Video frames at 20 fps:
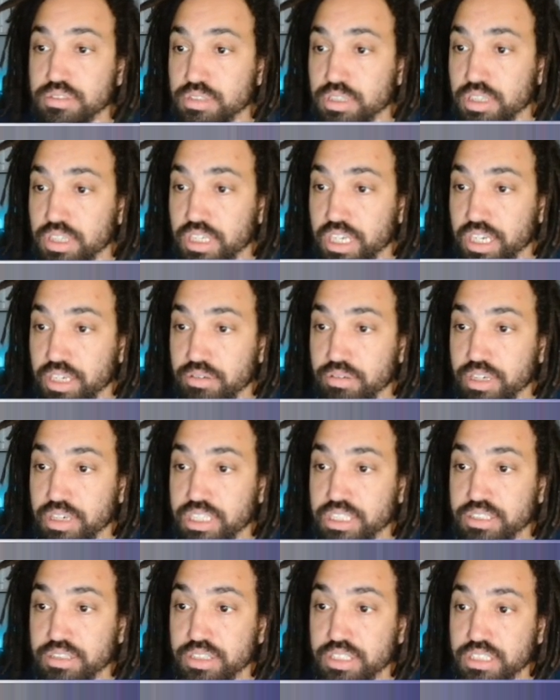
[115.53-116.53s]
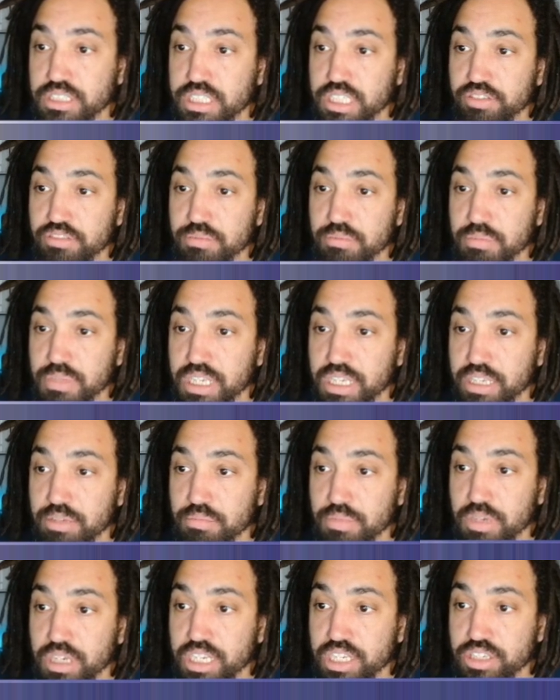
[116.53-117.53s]
Okay, great. So this gives me
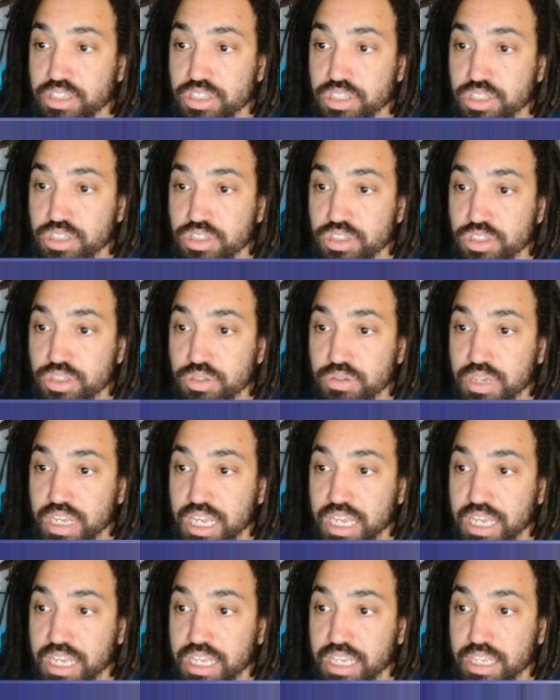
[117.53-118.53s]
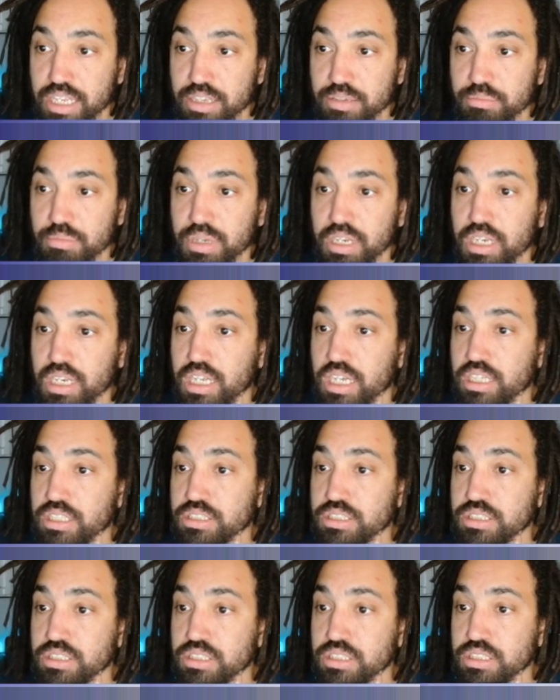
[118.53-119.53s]
minus 2a
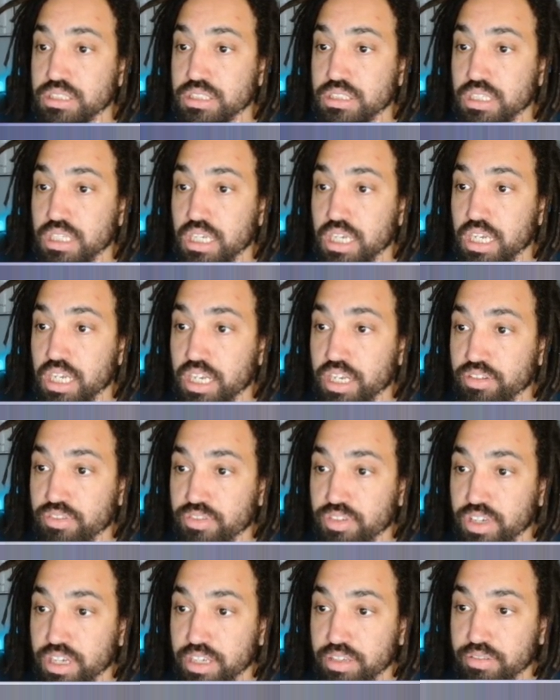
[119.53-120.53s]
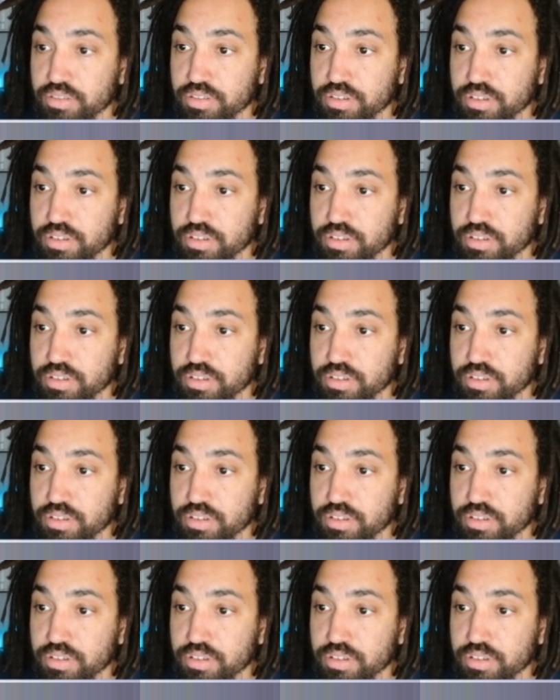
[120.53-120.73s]
plus 5.